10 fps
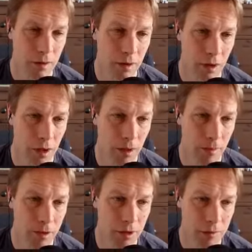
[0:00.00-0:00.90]

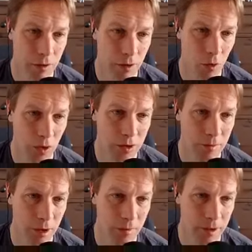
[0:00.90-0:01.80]
That's what the question
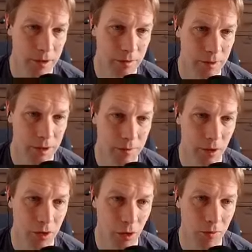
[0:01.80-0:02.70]
mark means. It means it
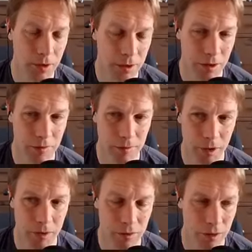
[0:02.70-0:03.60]
might not be sized. We
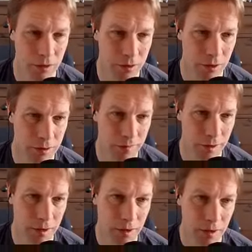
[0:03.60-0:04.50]
might not know the size of
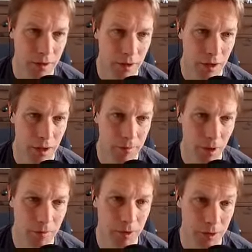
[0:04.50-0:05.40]
it. It
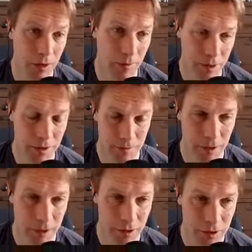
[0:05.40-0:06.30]
might be dynamic
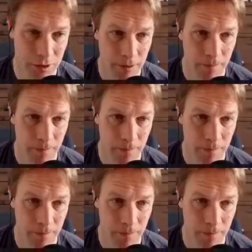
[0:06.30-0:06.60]
dispatch.